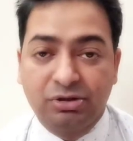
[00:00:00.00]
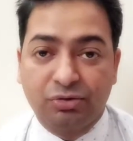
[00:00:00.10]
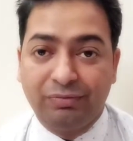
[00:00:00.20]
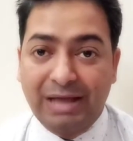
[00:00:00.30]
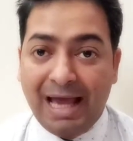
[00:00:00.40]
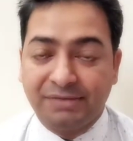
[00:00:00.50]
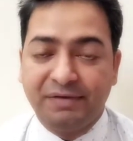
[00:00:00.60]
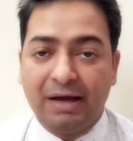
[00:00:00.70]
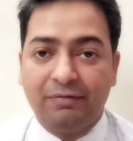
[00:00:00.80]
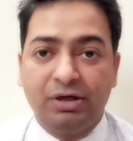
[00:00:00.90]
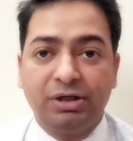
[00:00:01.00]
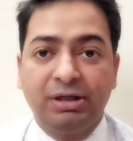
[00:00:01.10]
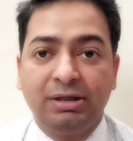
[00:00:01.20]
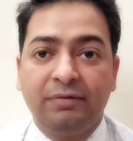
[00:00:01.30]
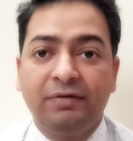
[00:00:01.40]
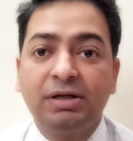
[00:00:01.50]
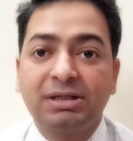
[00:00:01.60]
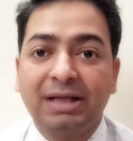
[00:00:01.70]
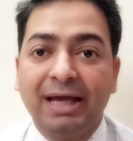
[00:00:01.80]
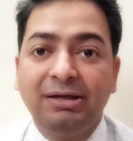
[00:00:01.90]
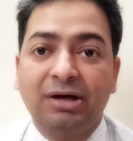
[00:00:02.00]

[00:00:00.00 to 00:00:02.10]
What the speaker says: So as we have heard in the first line,